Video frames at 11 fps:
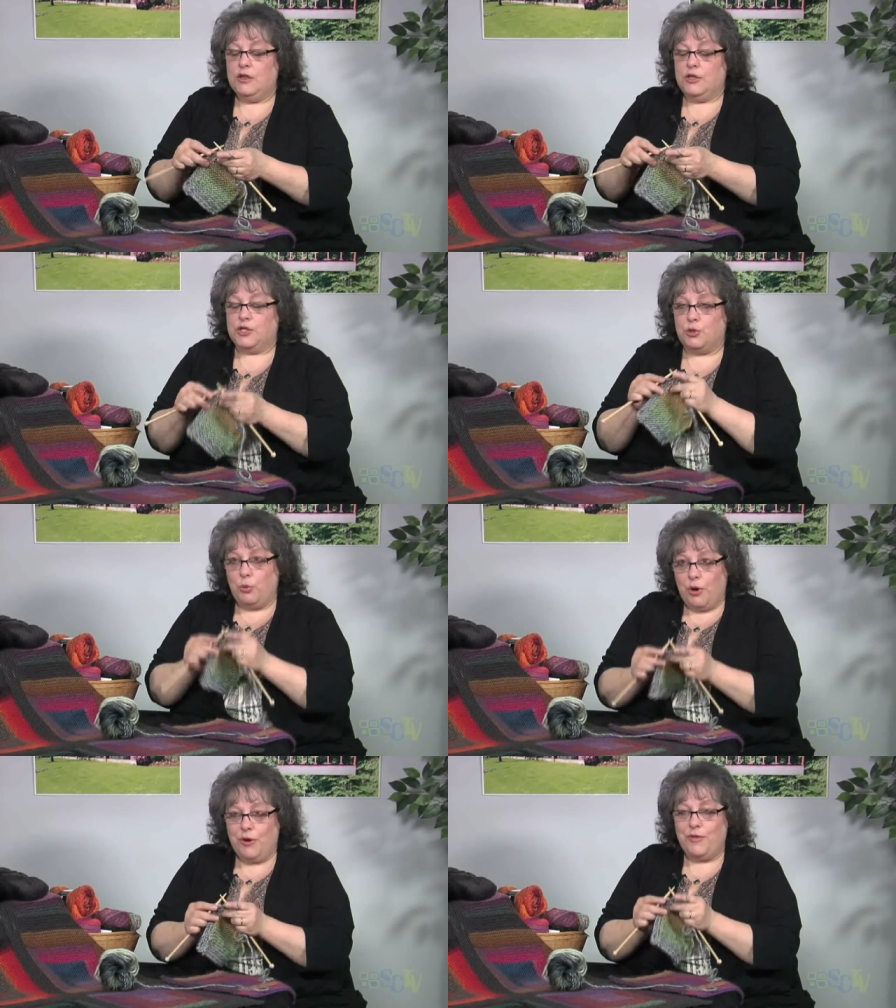the
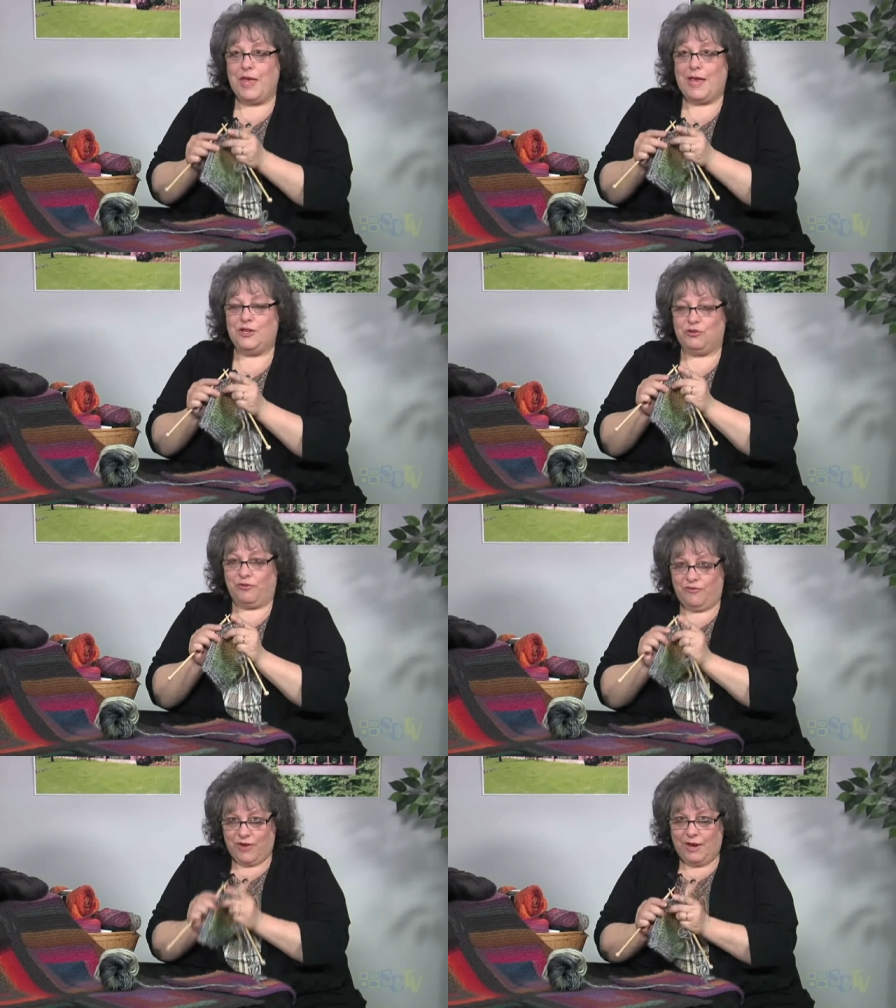square that is
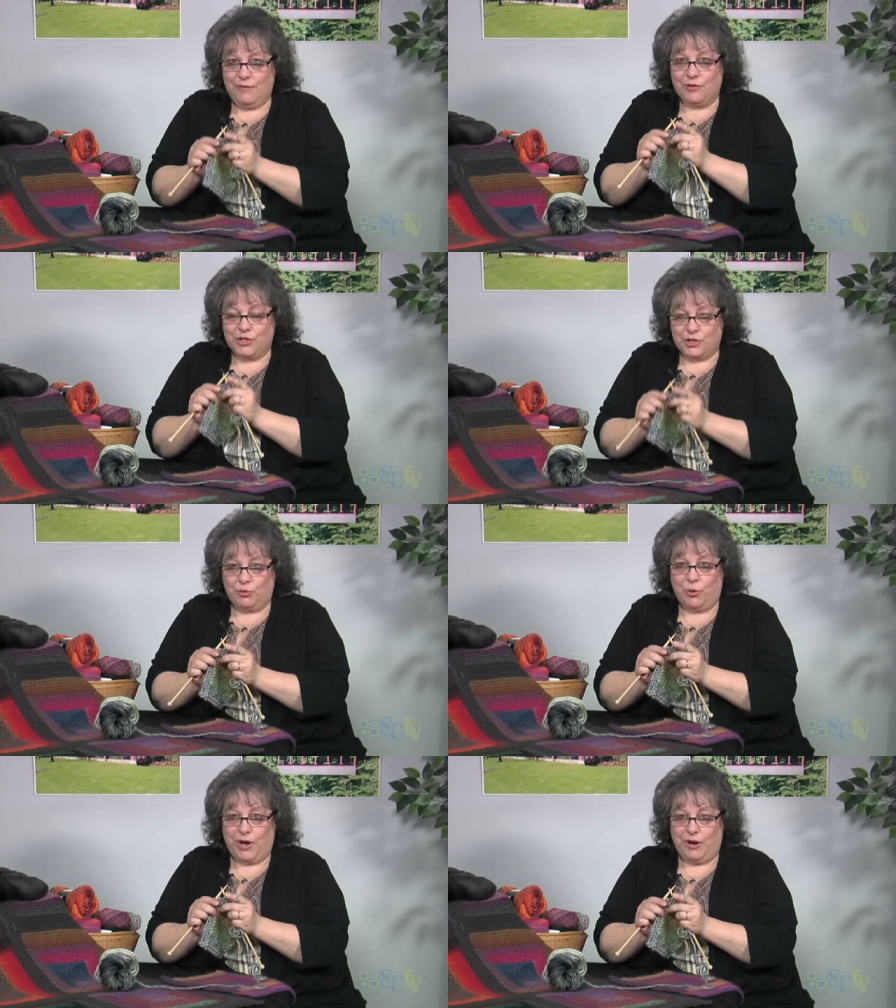your favorite
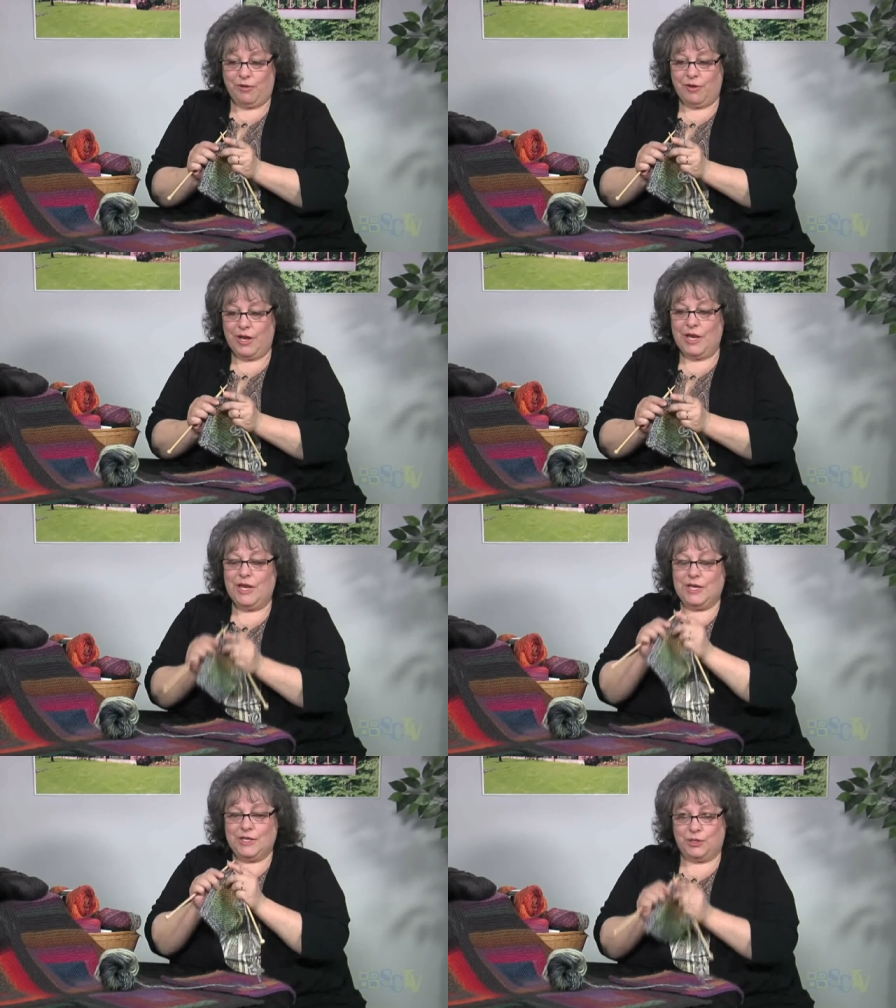square
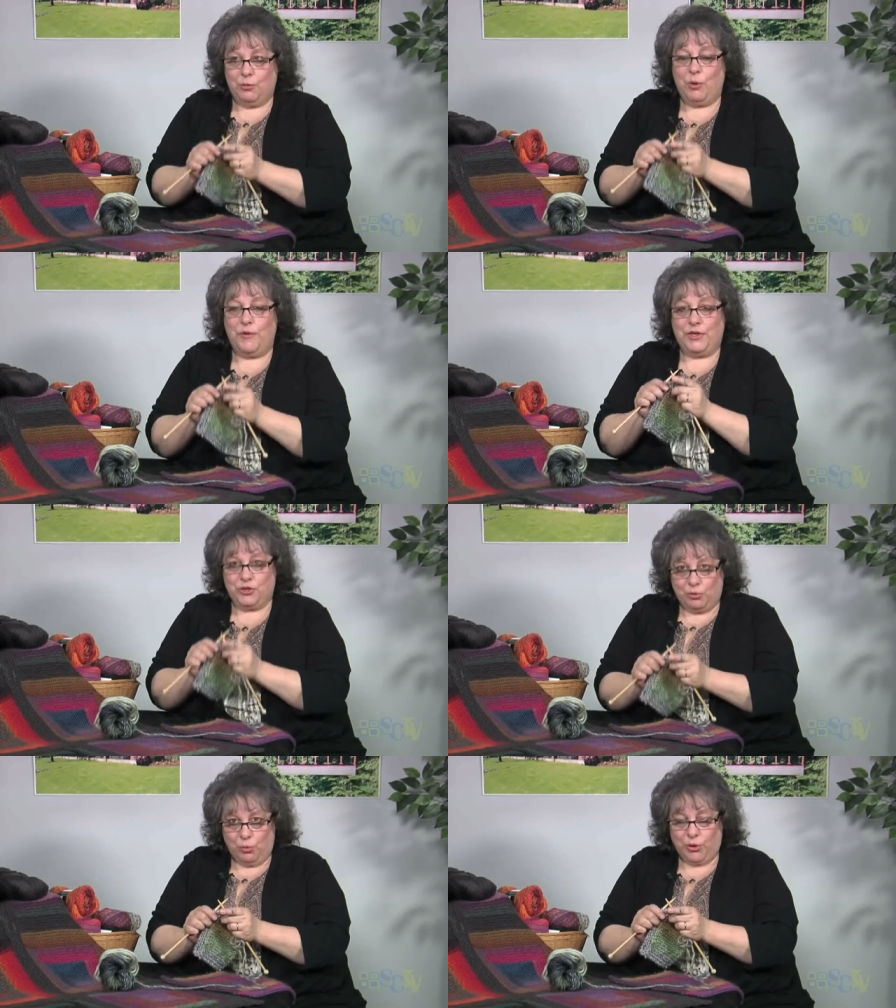is the one
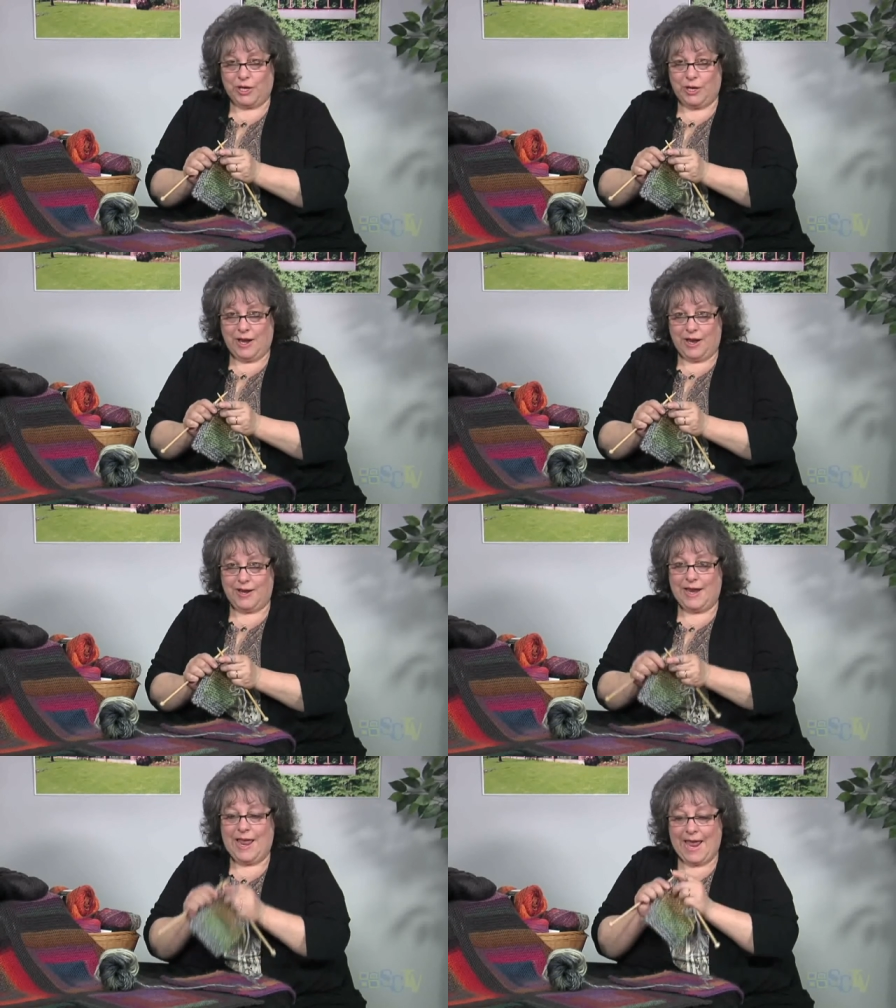that you're working
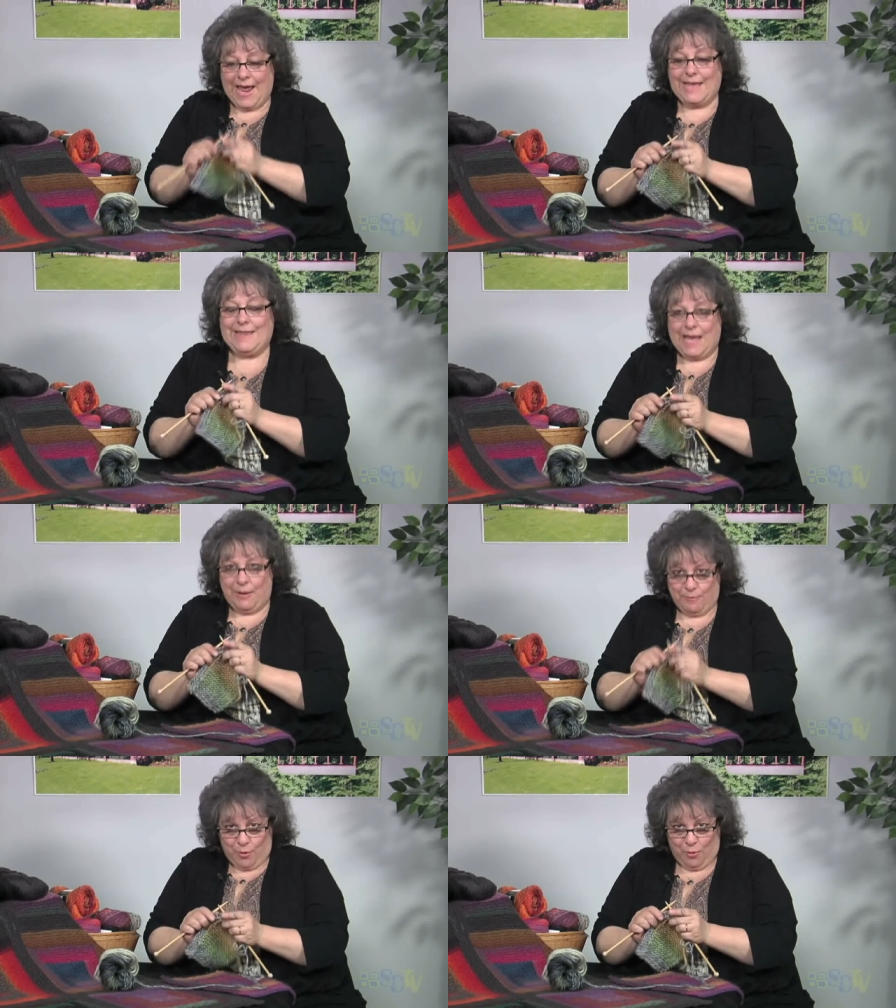on at
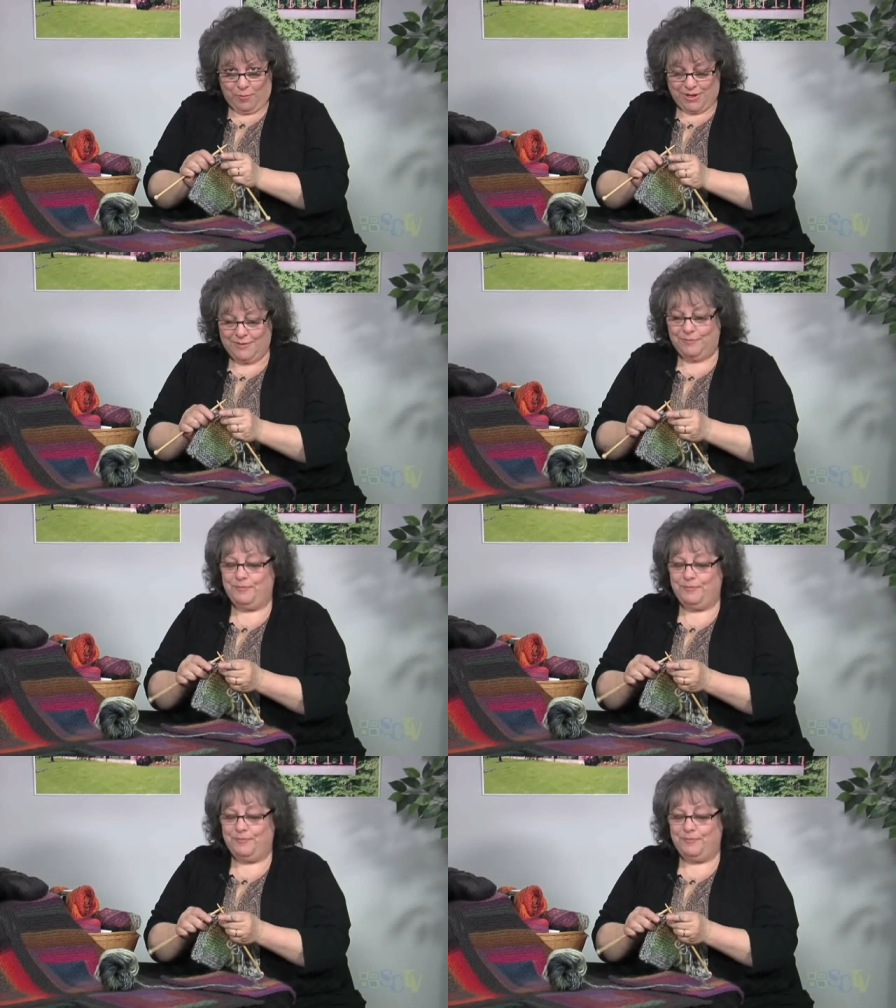that moment.